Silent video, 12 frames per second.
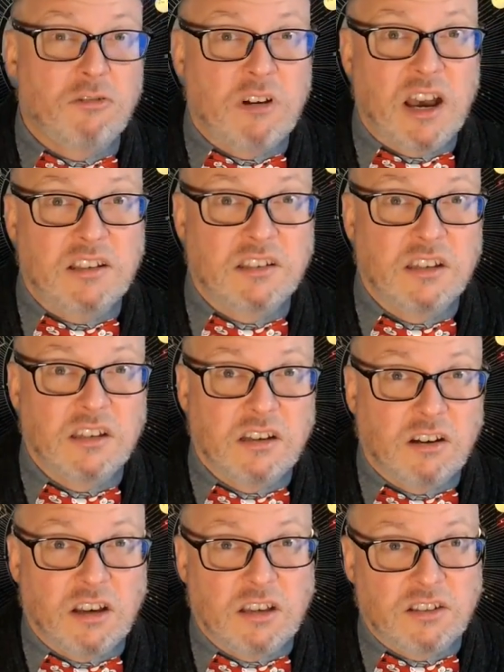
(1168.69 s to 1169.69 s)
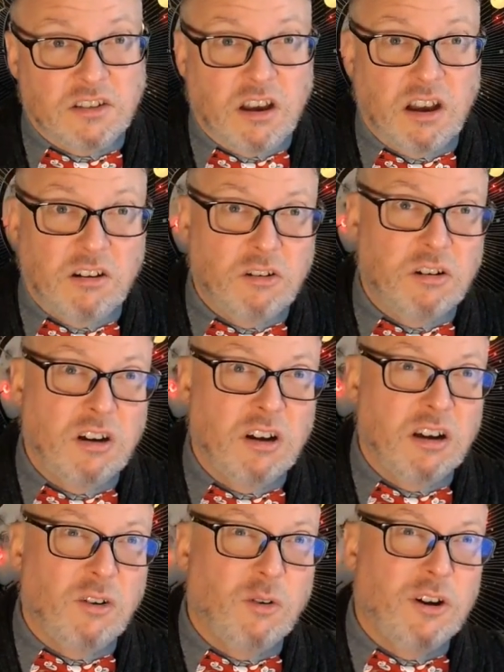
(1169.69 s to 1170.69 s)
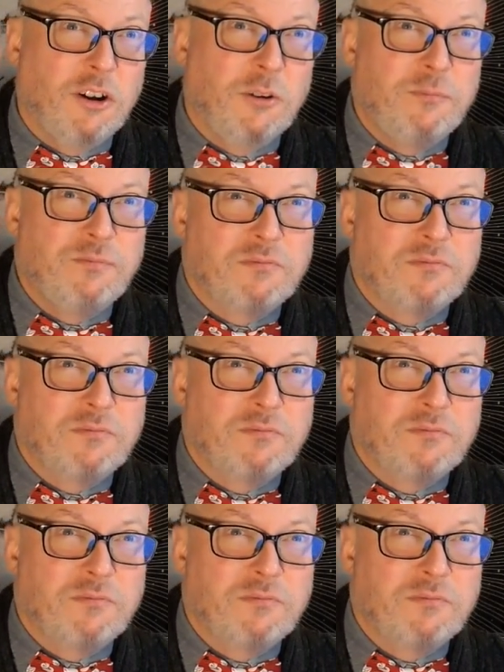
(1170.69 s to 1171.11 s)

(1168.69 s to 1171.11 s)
Ross song, or